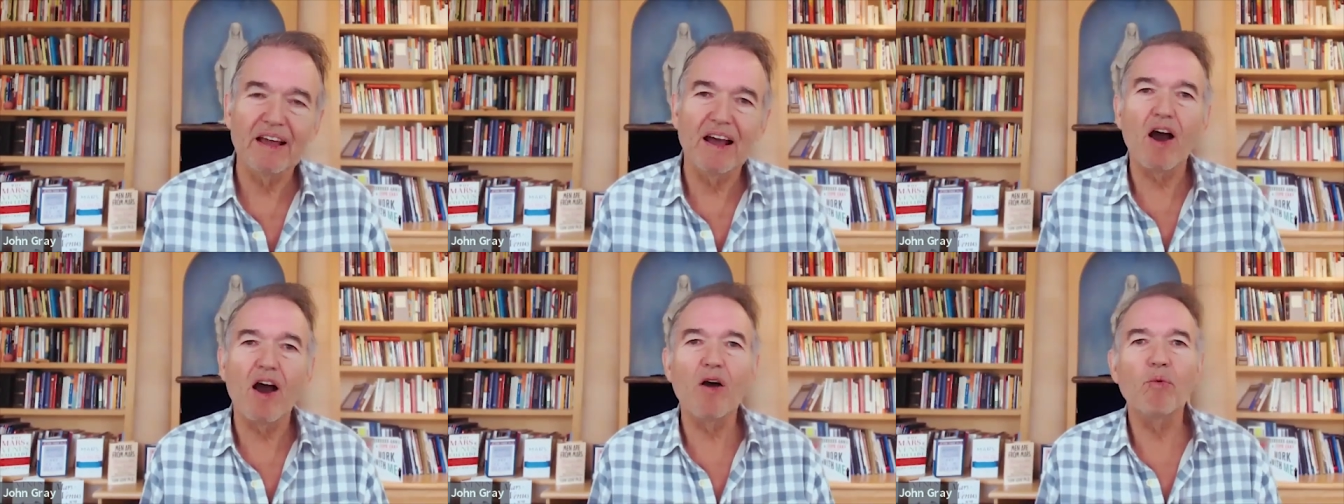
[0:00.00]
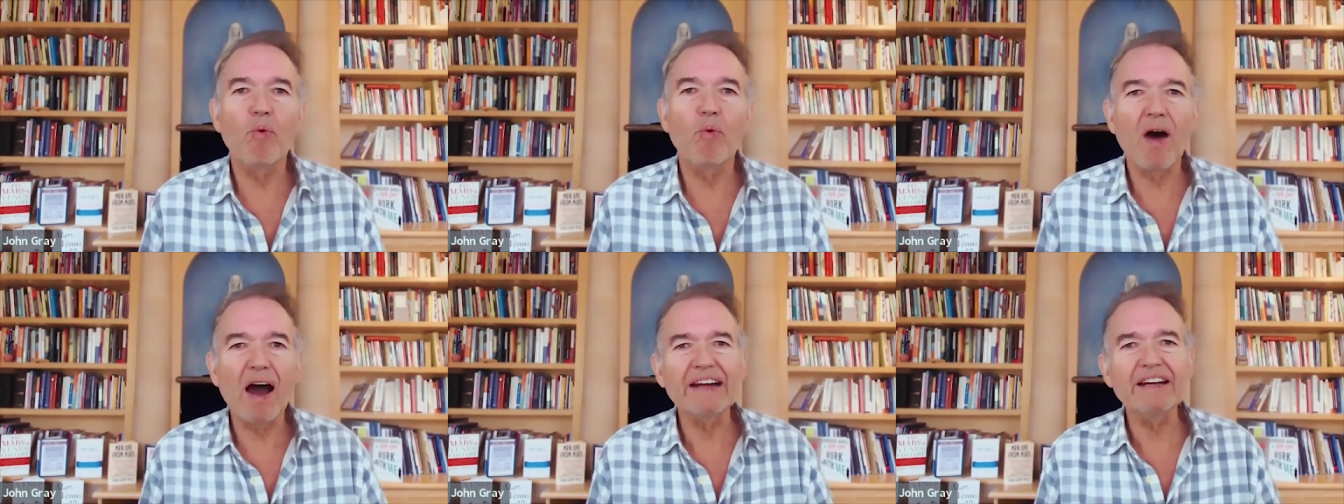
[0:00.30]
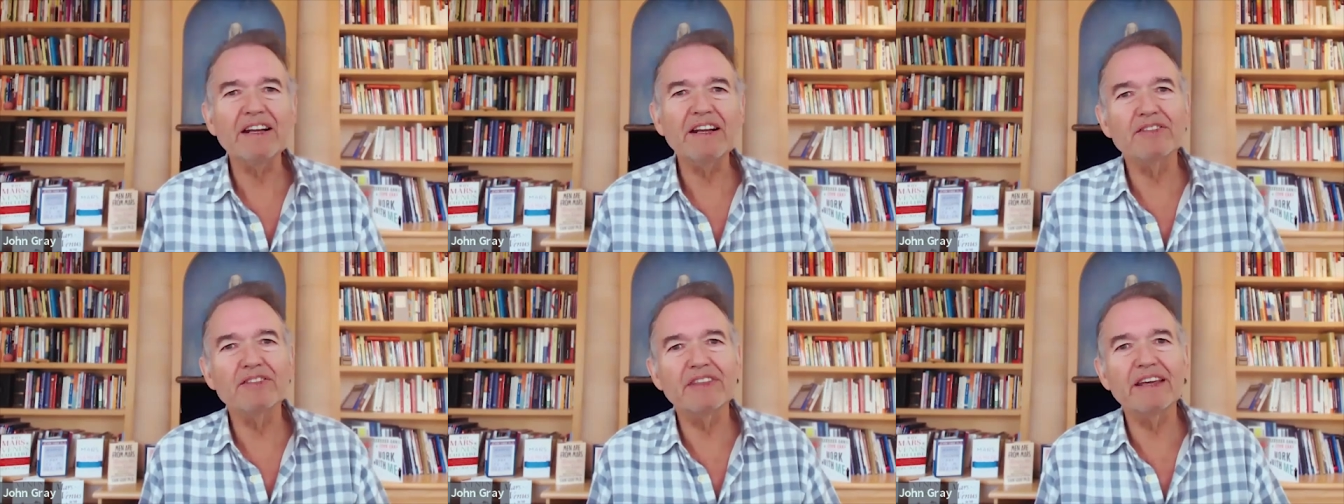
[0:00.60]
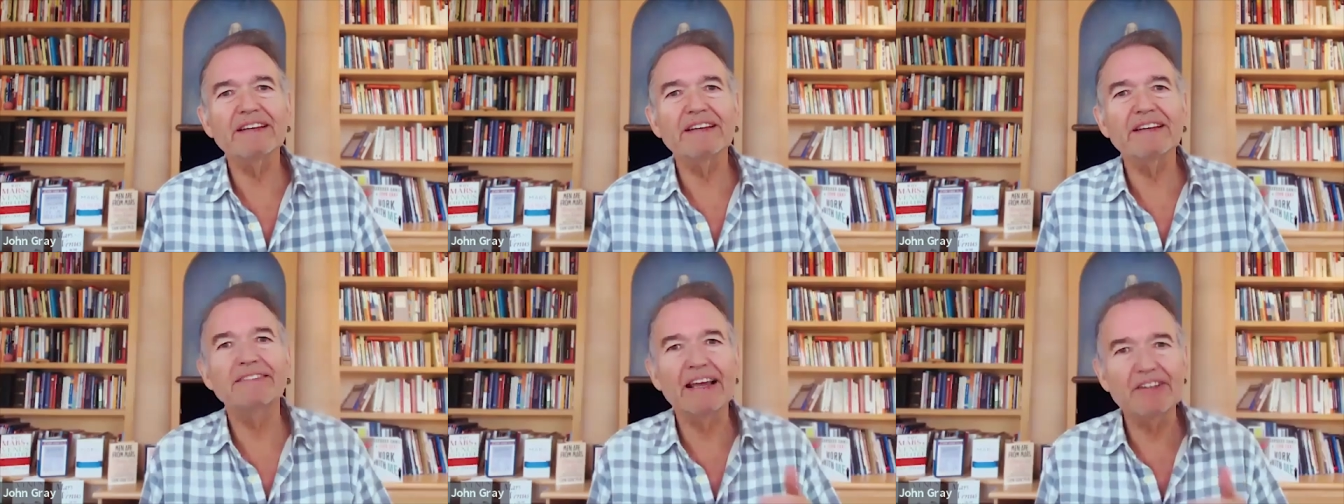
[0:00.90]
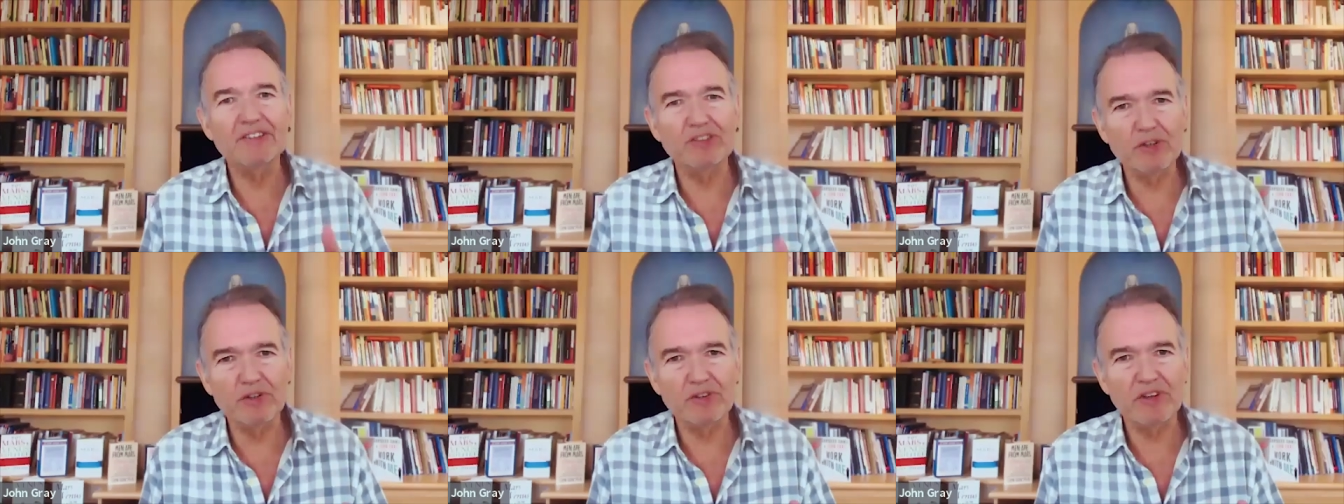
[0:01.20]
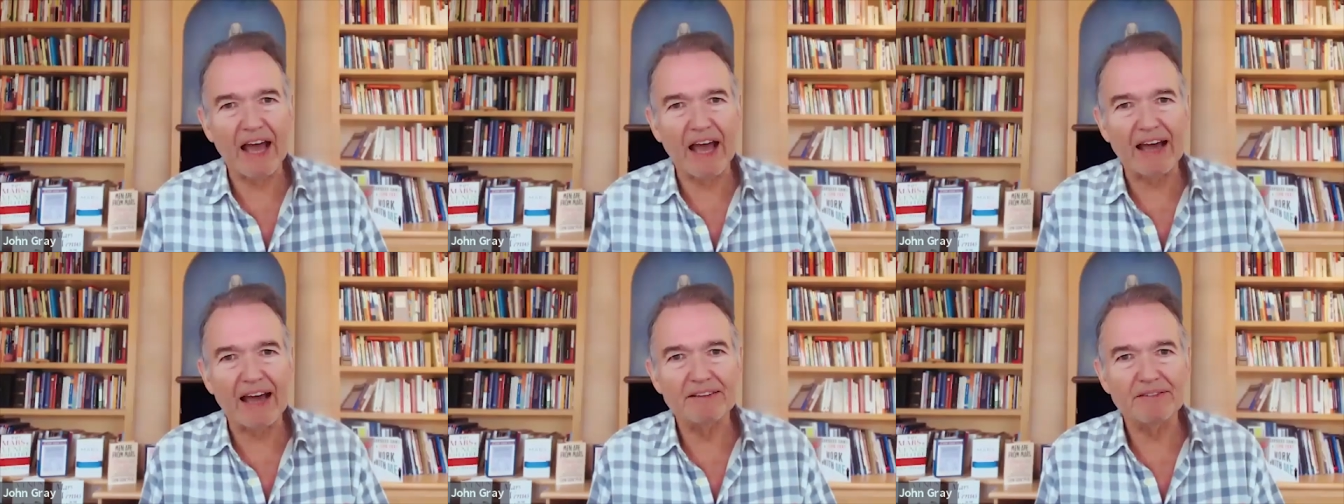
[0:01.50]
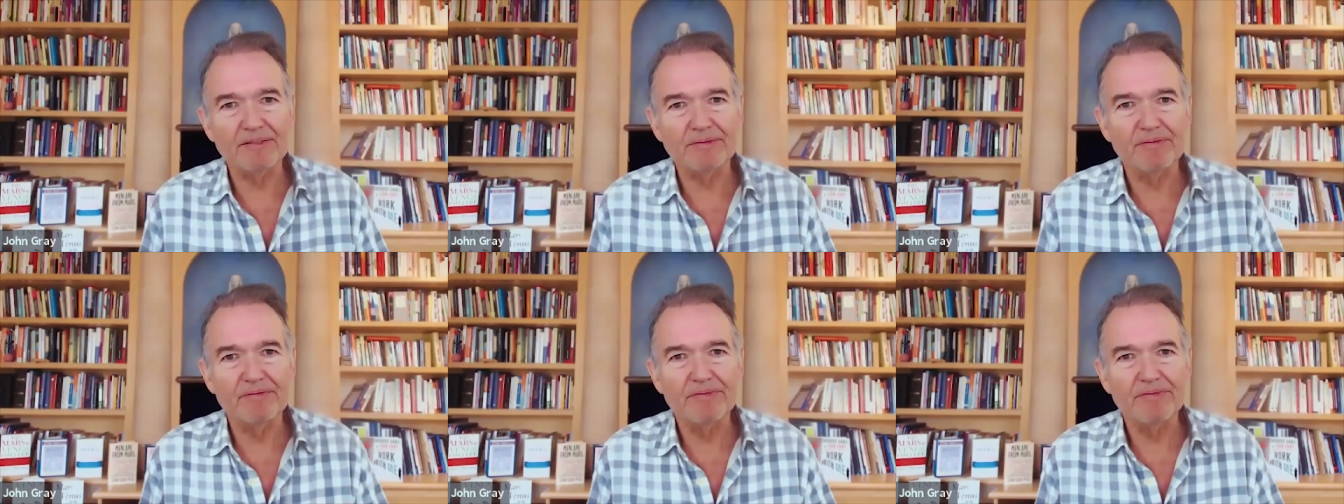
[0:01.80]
Or why do you think they do that?